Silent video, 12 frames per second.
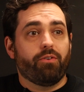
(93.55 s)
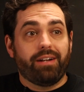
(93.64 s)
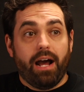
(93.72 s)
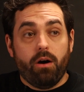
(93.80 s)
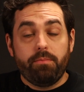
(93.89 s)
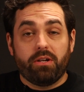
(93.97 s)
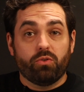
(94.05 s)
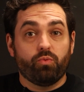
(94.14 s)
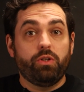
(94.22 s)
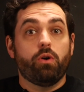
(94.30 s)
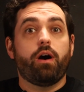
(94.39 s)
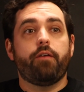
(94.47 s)
For now, because
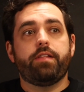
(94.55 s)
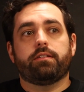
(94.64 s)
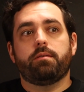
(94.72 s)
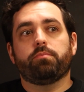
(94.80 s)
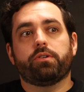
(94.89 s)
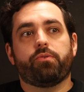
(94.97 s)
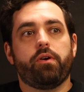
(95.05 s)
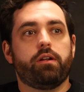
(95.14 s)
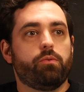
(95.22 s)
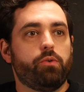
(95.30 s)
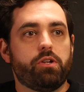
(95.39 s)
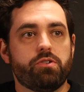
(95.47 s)
we don't have that template
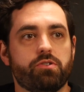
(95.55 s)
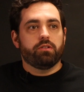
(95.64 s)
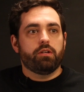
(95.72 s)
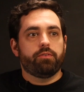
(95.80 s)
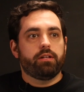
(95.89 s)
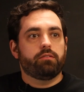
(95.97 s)
created, we can just leave it